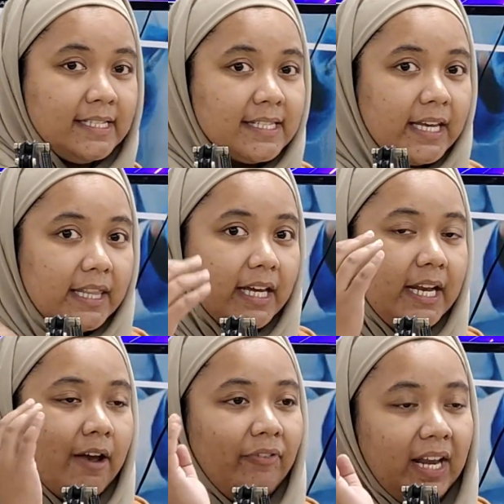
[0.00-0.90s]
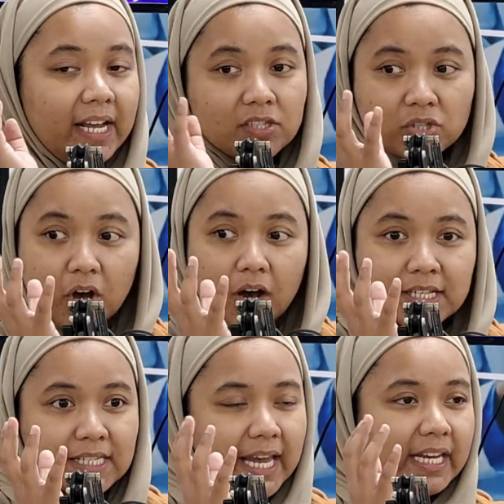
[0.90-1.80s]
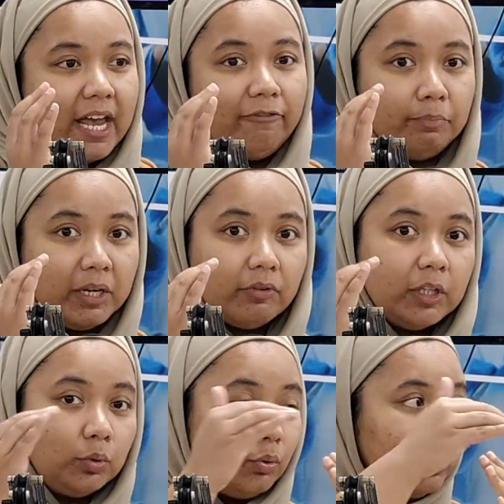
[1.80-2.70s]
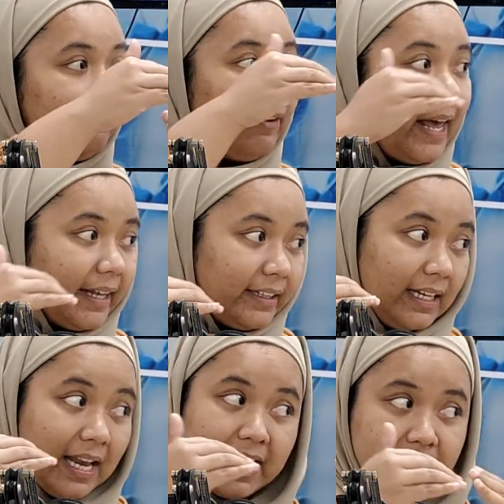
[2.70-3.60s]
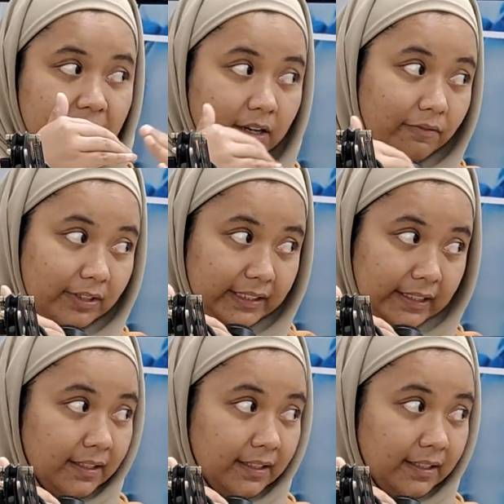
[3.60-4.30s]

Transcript: inside there they have a light source, and they have mirror to reflect the light and everything.